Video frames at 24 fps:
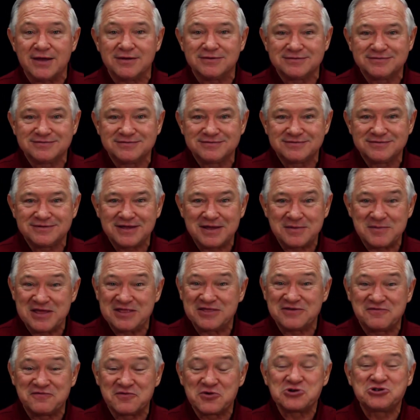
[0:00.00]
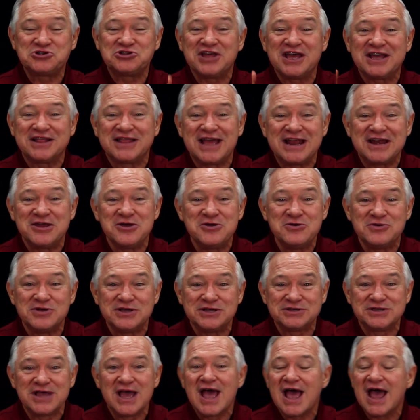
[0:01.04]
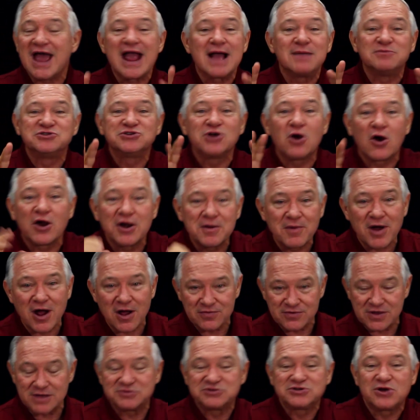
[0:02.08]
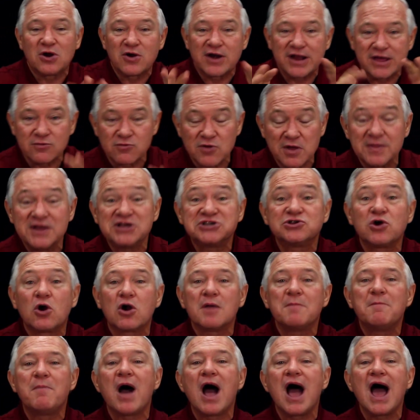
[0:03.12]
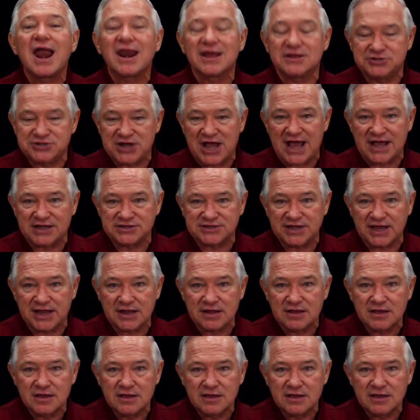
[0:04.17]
I mean, the first thing they do is, hey, I'm sorry to bother you, I'm sorry to interrupt. They start apologizing.